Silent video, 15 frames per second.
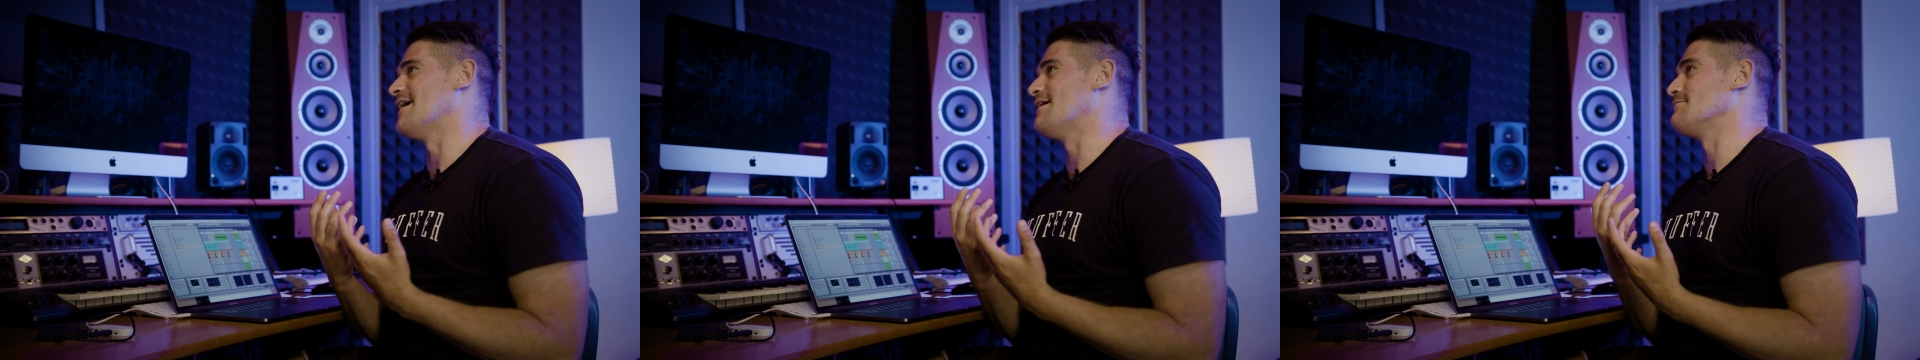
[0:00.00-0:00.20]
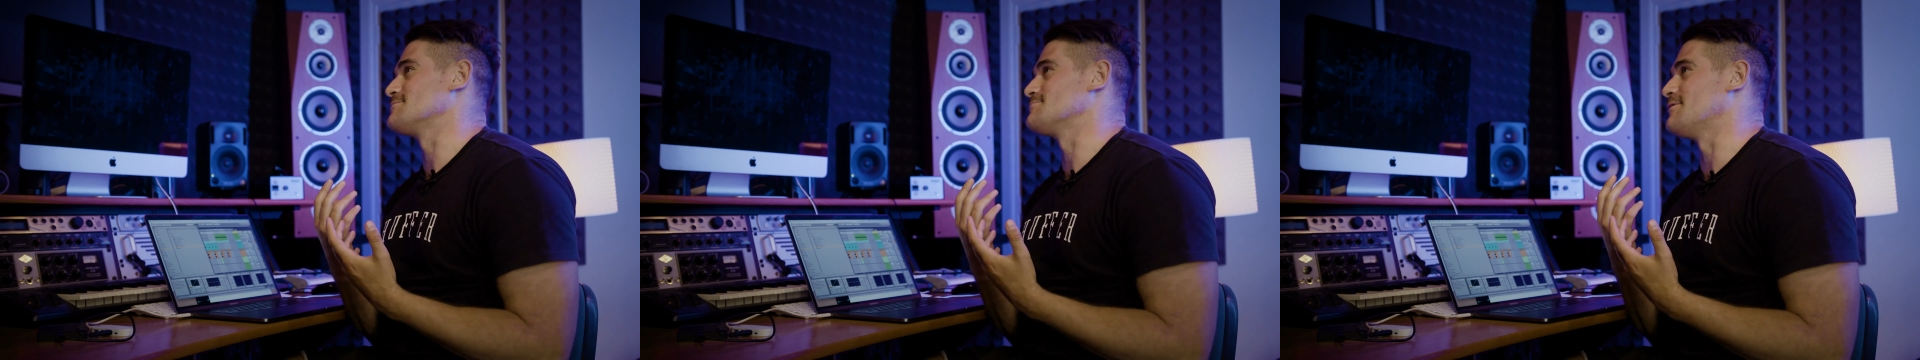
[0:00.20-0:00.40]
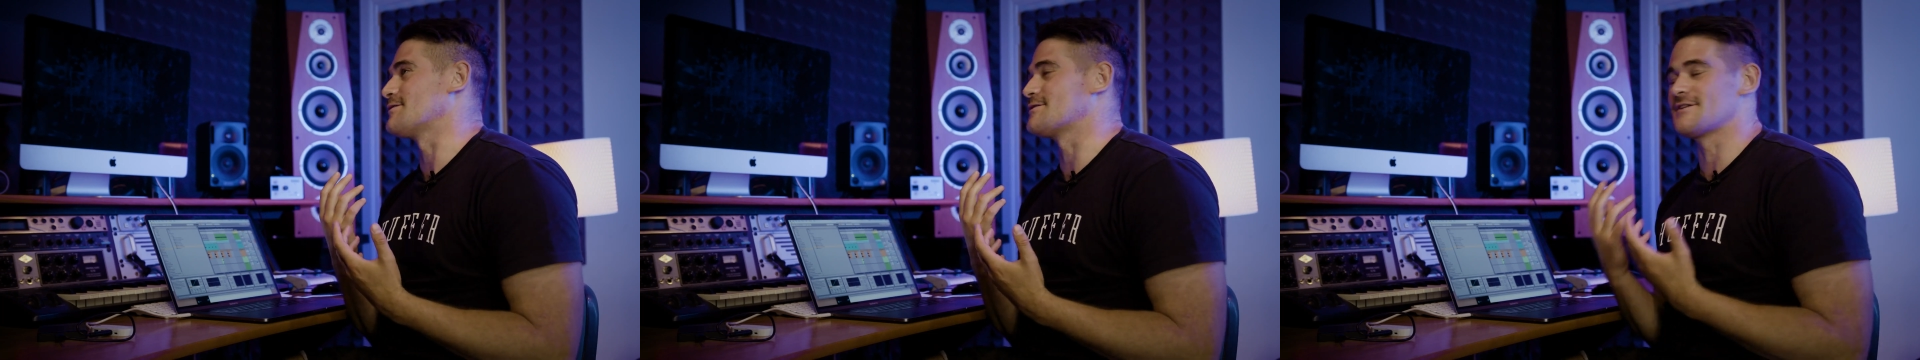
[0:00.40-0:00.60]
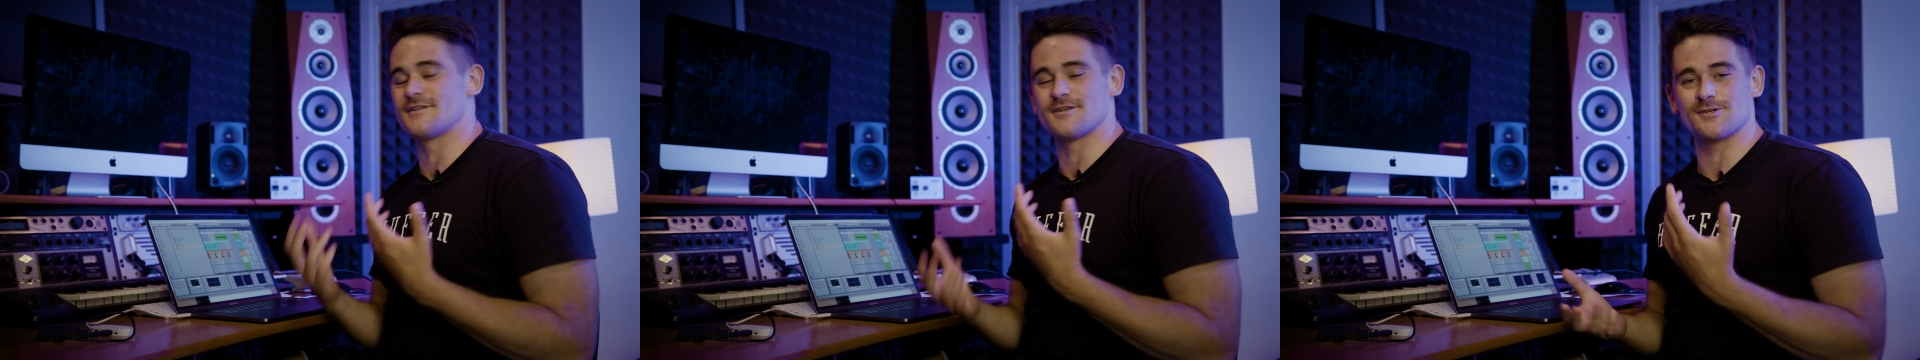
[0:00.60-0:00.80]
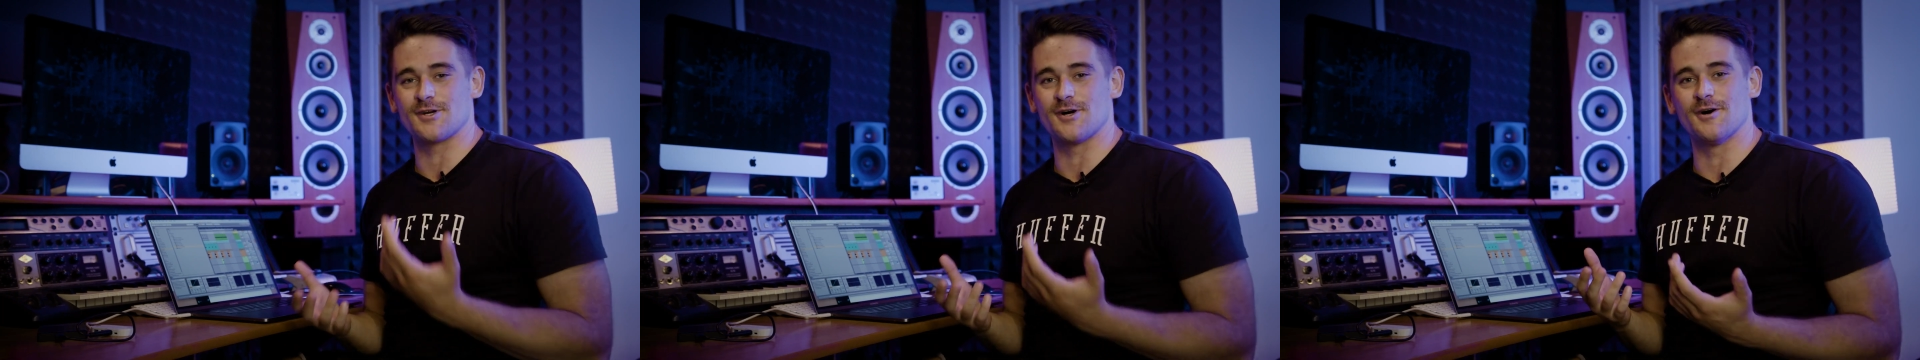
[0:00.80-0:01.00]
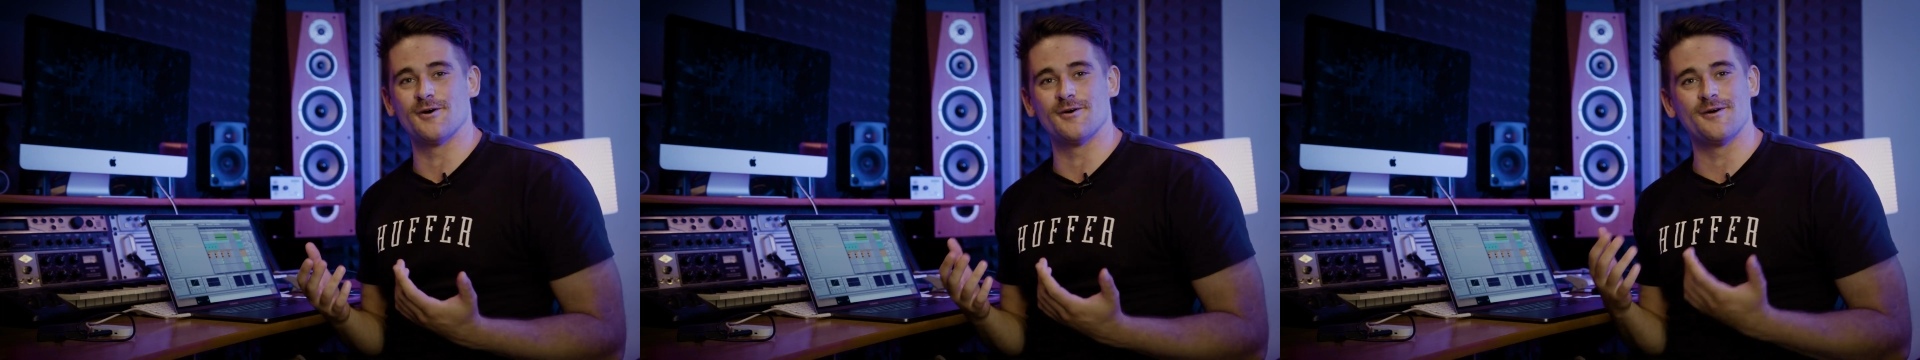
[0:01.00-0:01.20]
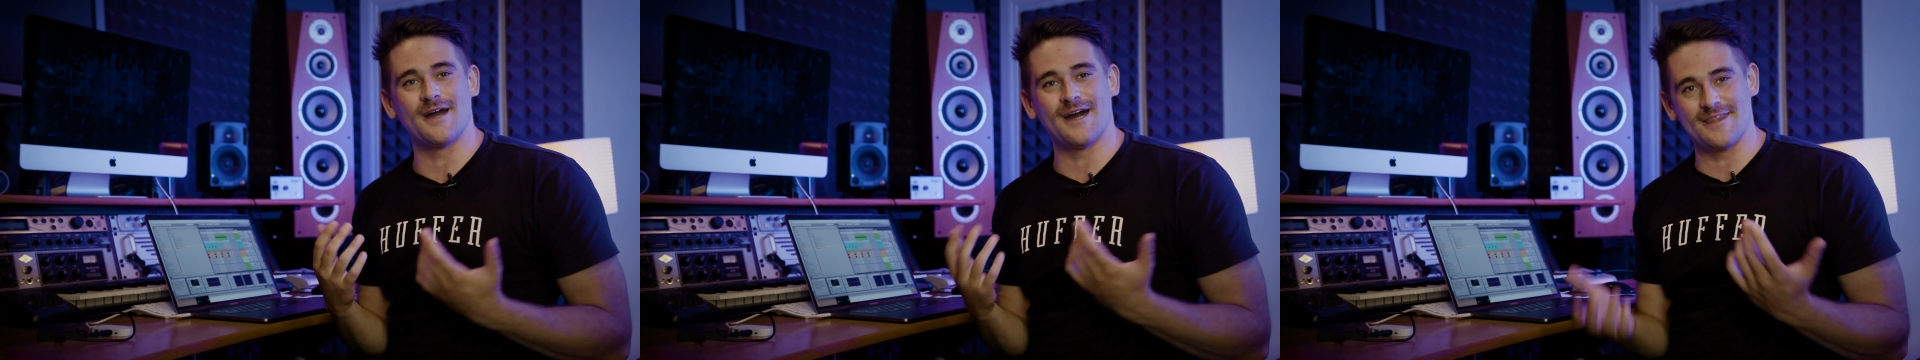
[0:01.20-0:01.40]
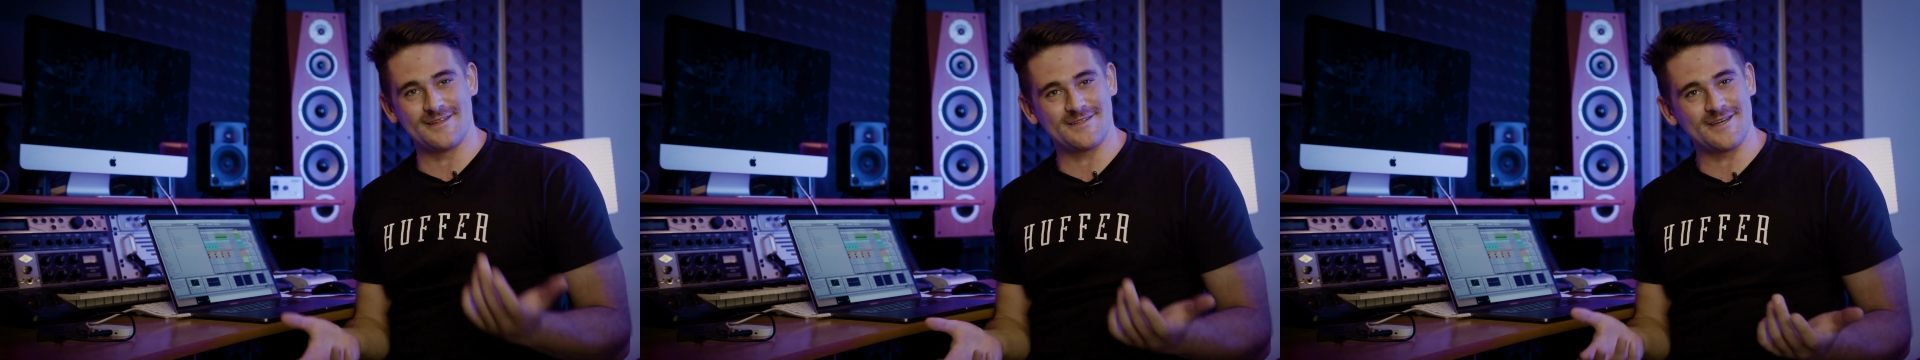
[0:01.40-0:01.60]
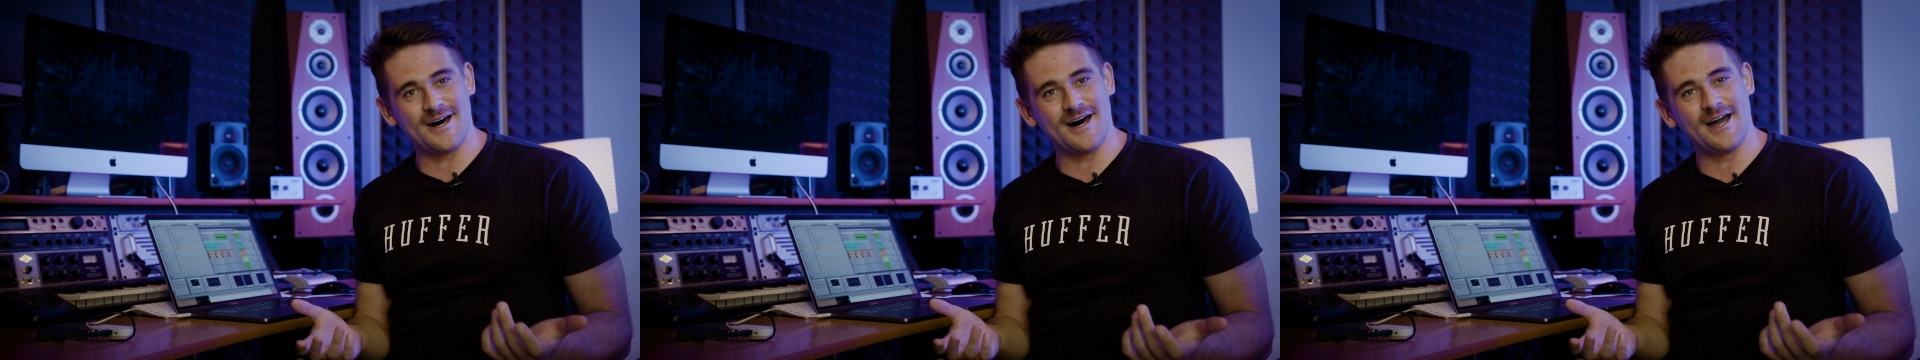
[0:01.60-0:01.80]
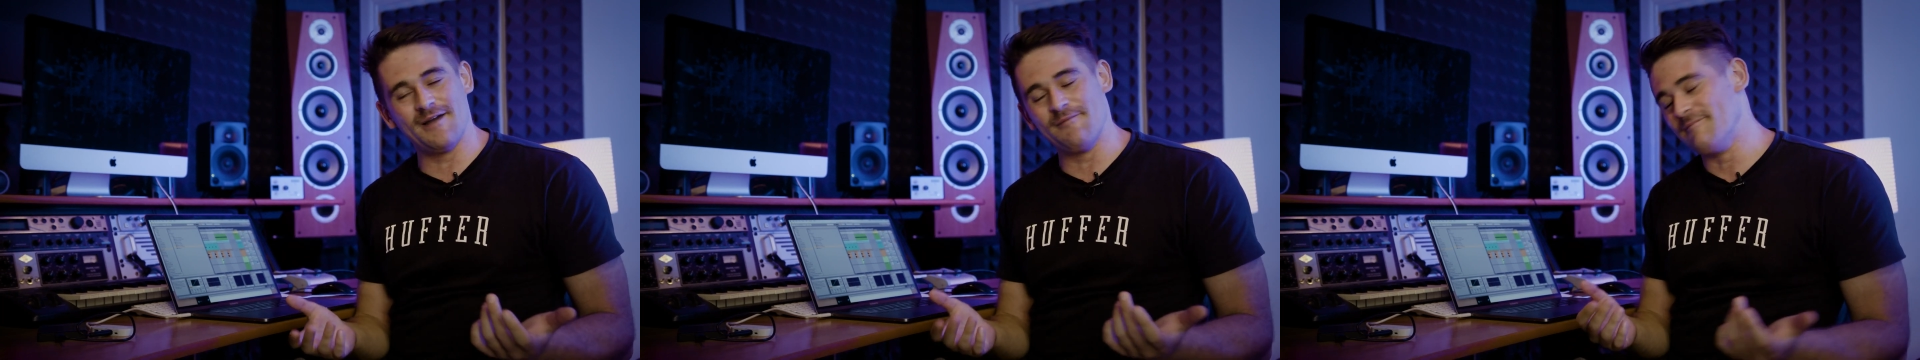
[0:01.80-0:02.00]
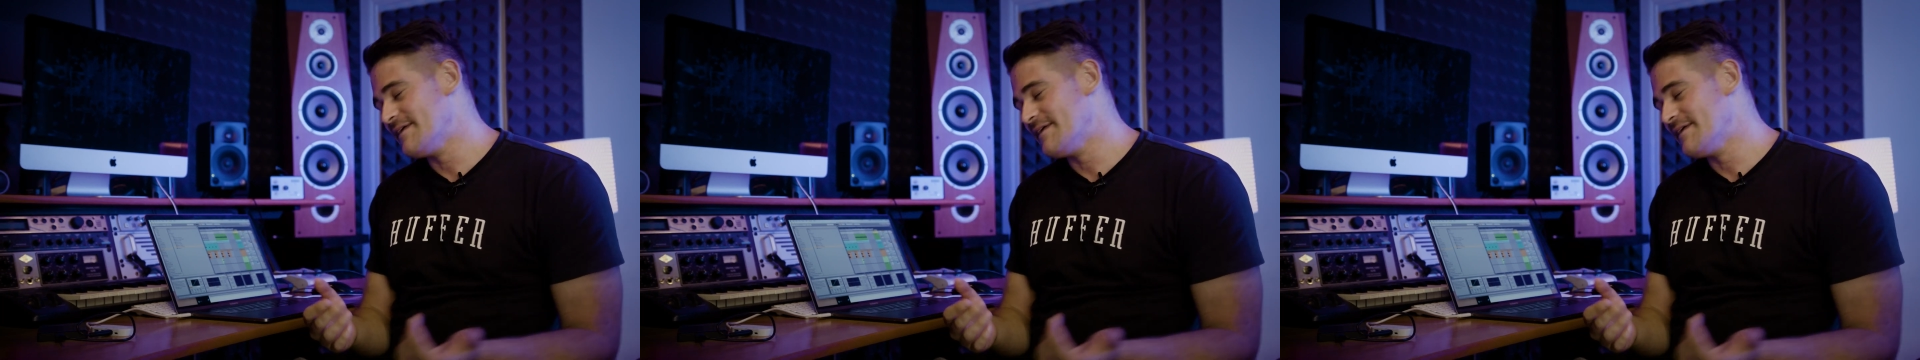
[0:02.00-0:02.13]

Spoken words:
I was watching the show at the time